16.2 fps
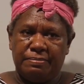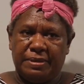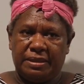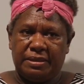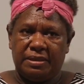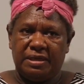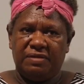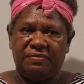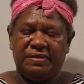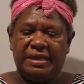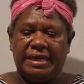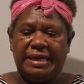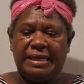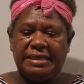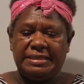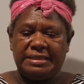But
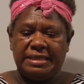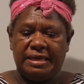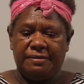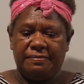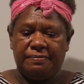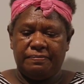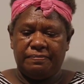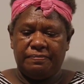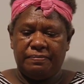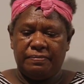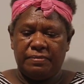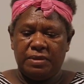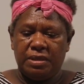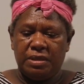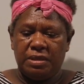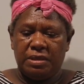nevertheless,
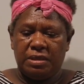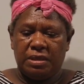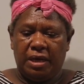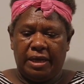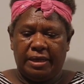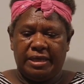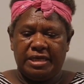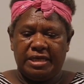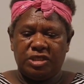I